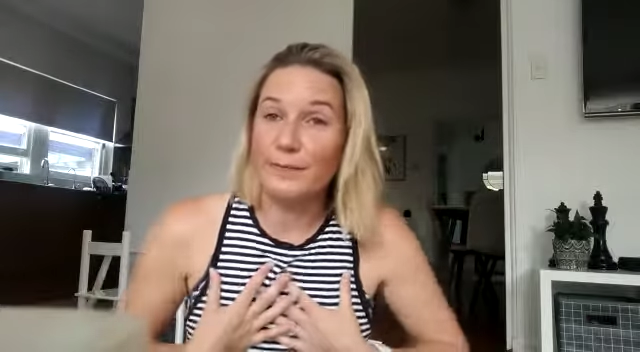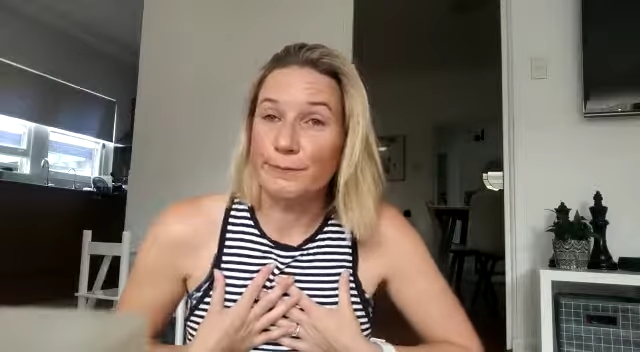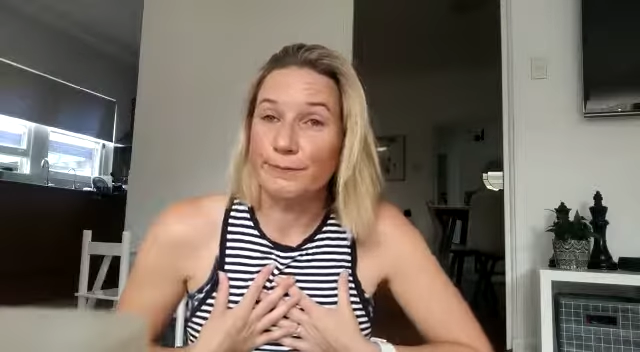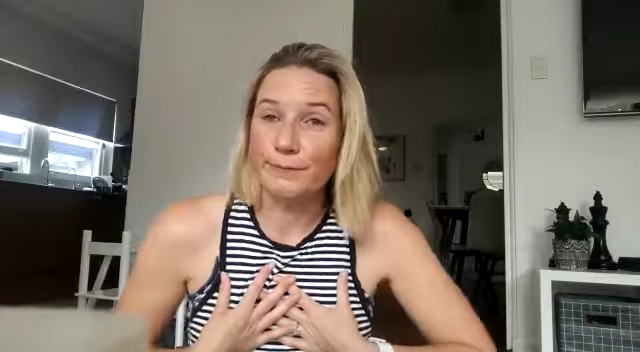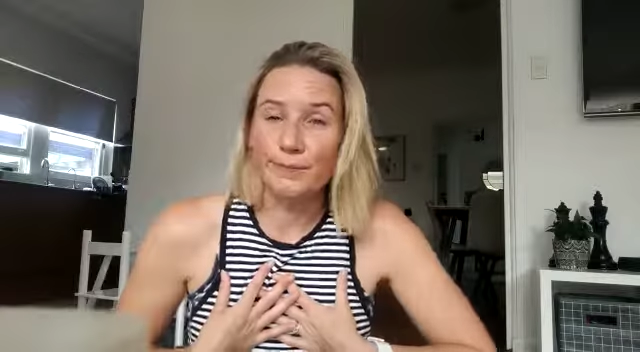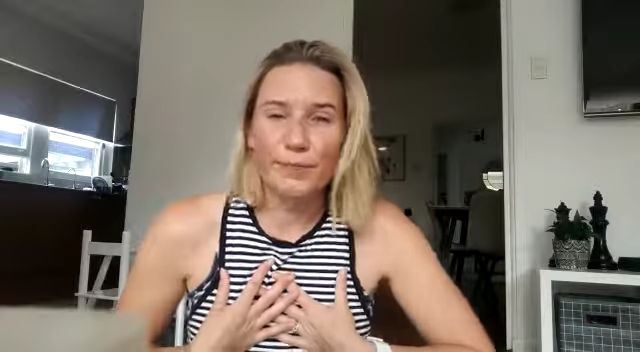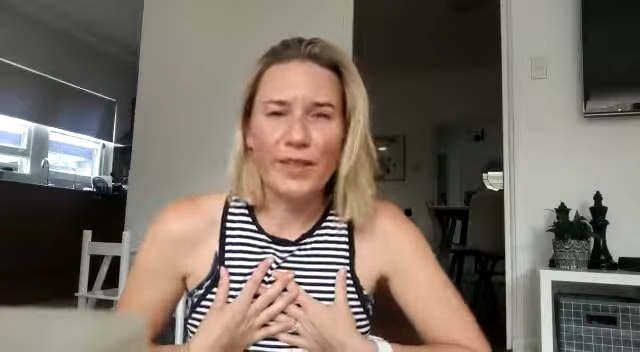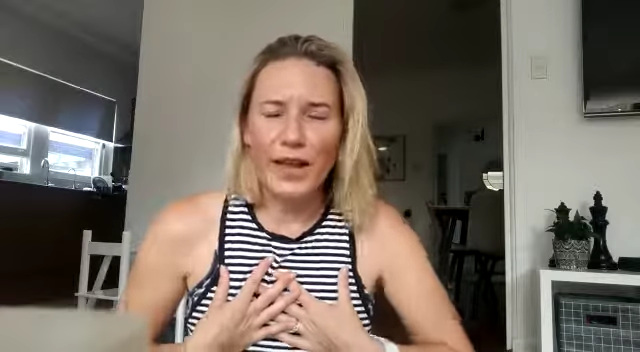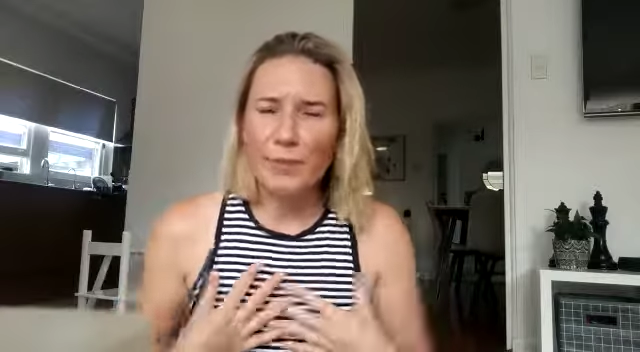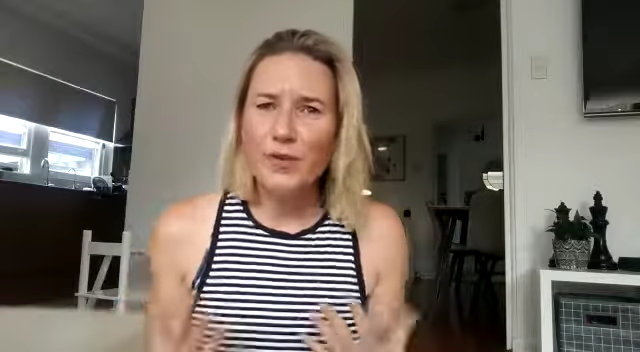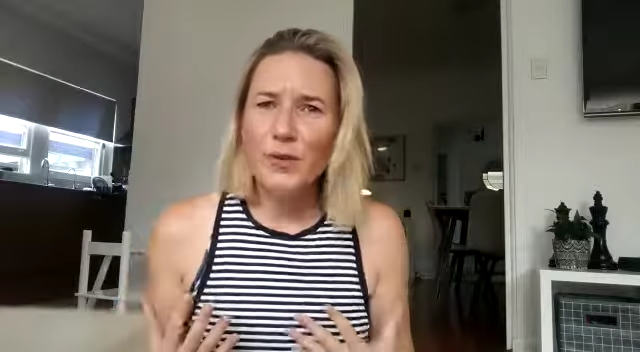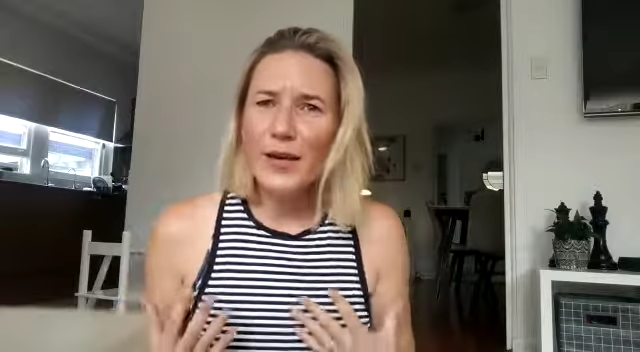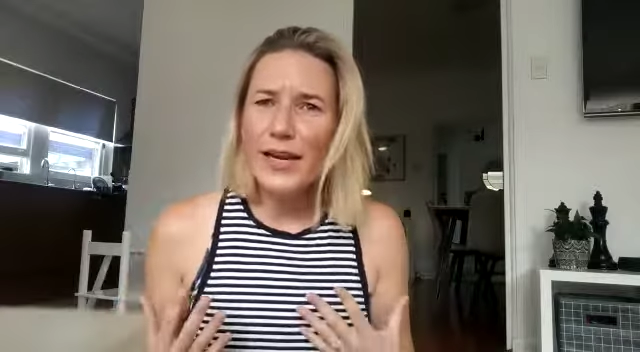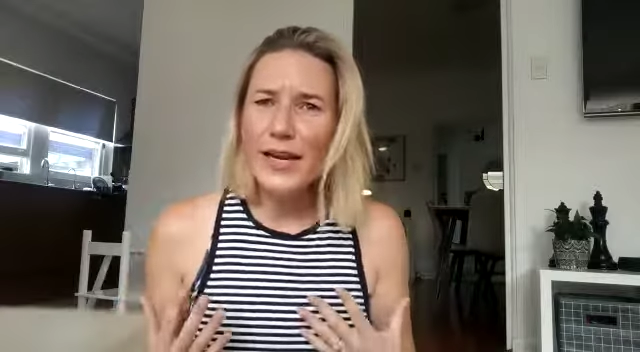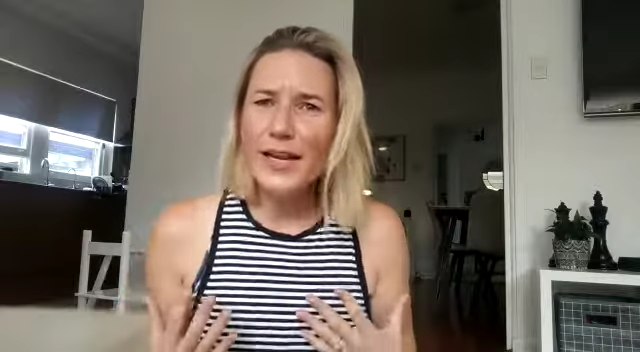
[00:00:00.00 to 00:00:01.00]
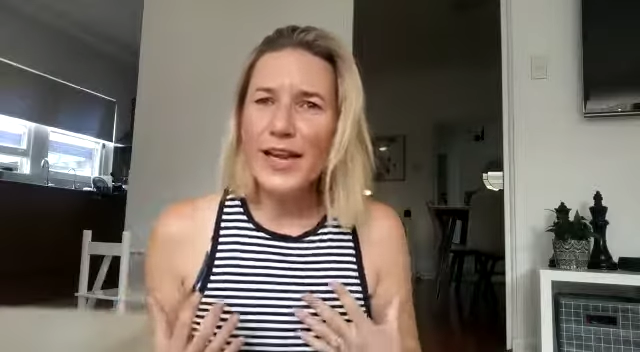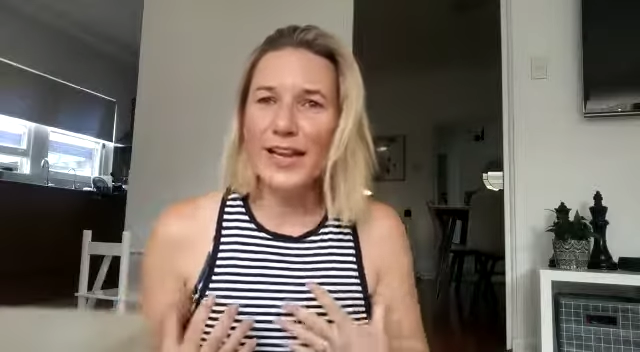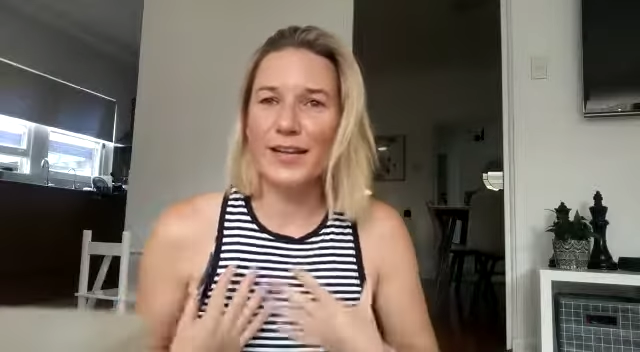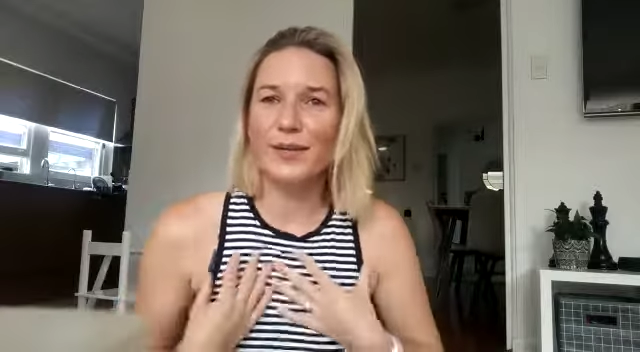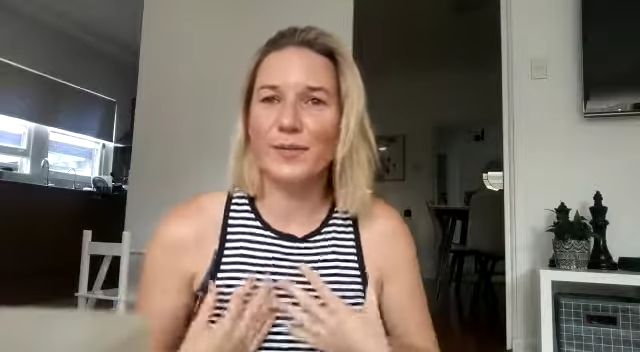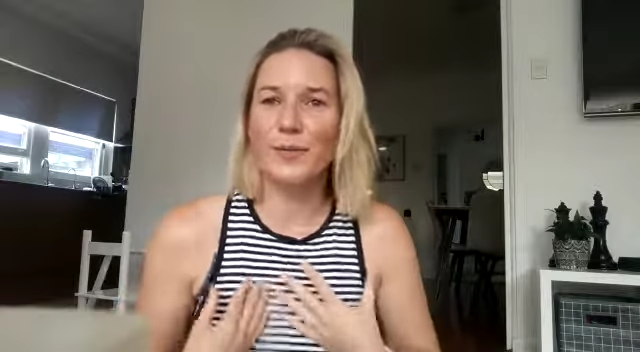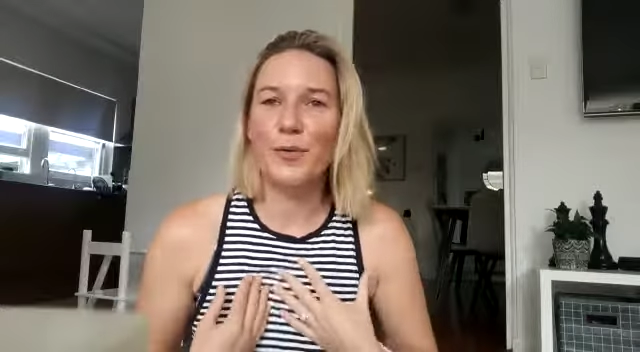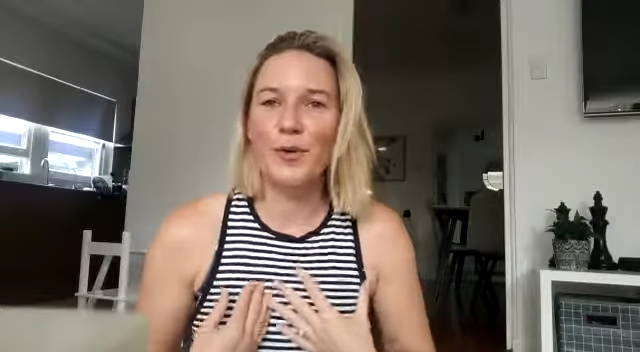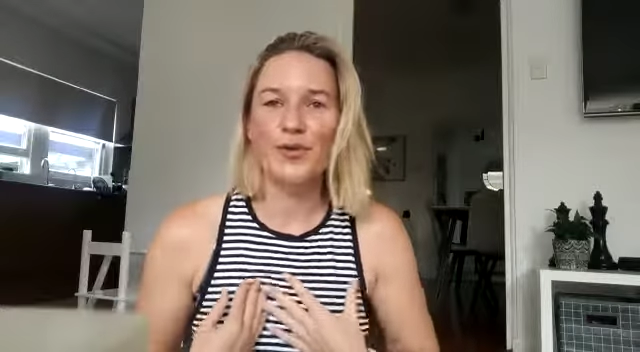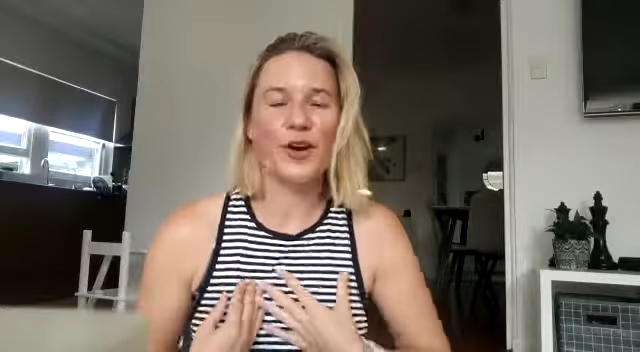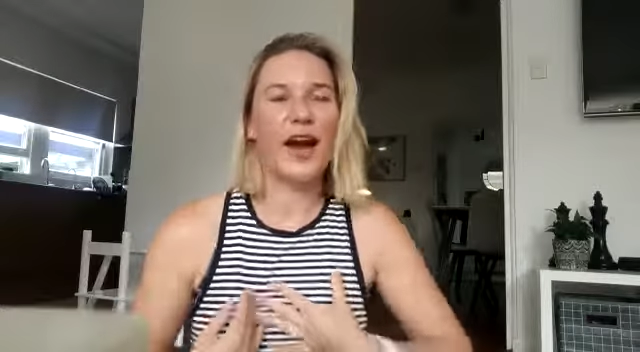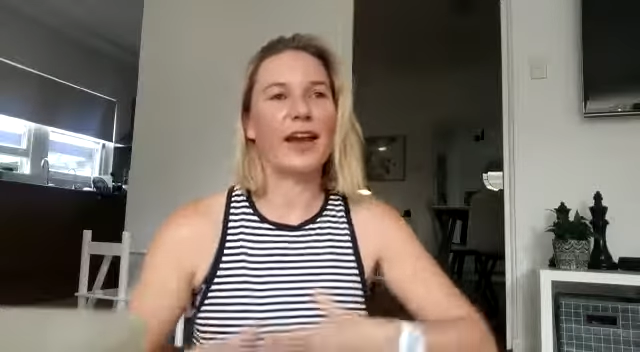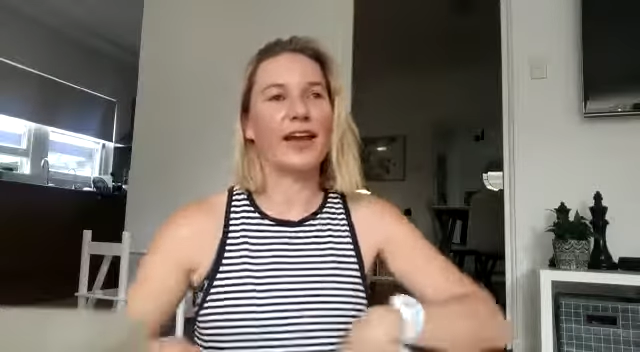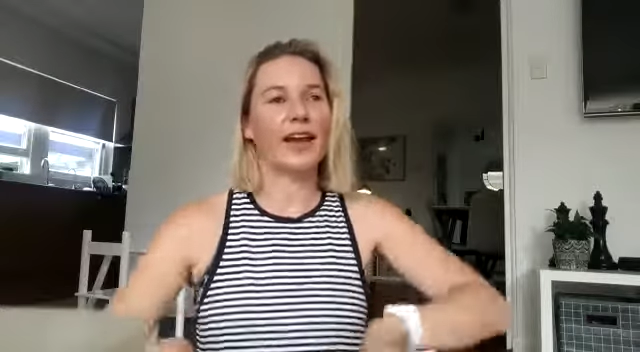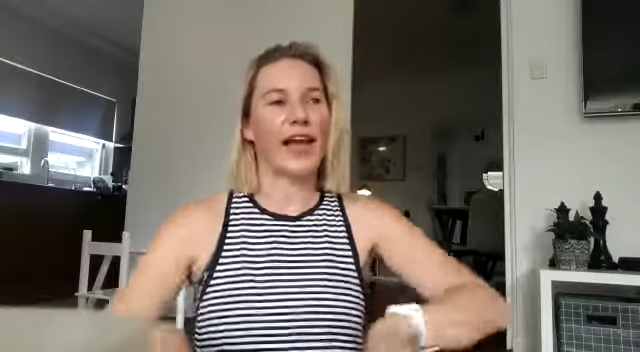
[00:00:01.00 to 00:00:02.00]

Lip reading: And I'm doing it again, I'm almost crying.